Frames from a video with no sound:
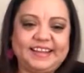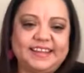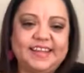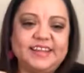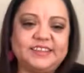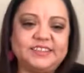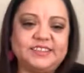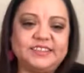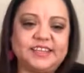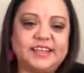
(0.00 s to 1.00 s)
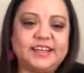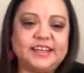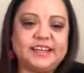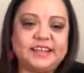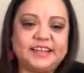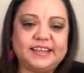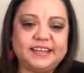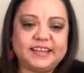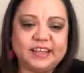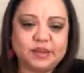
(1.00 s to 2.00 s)
Thank you, Susan.
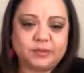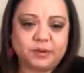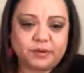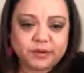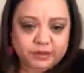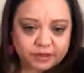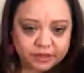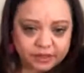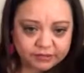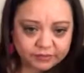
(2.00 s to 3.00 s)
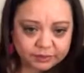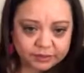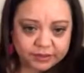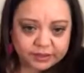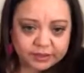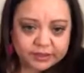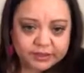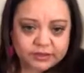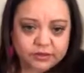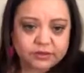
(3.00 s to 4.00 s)
Boca Grande, Florida.
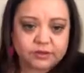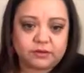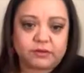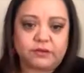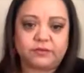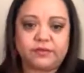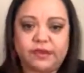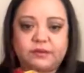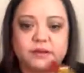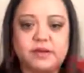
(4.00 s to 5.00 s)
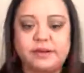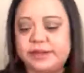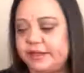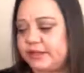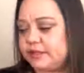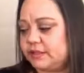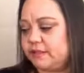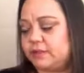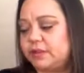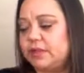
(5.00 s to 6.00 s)
It's on the Gulf. How nice.
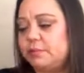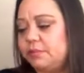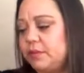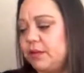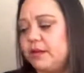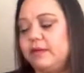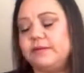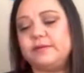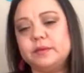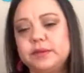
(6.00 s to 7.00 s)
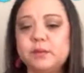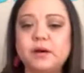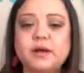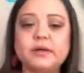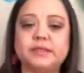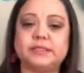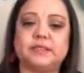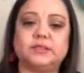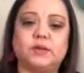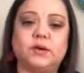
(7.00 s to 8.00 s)
Florida water is
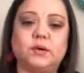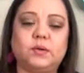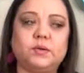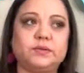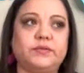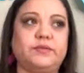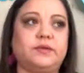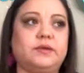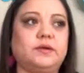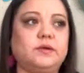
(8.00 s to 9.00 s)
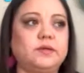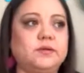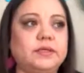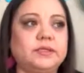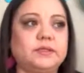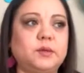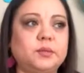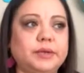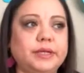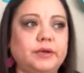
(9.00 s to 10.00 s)
so different though. It's so
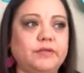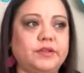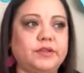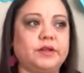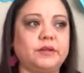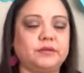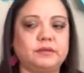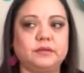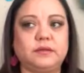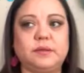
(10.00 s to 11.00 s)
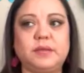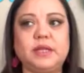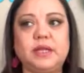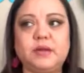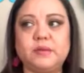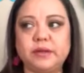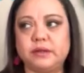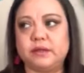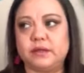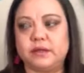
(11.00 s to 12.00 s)
pretty over there. I mean, anywhere
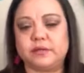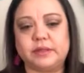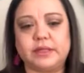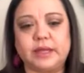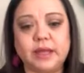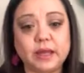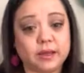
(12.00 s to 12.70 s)
you look, really.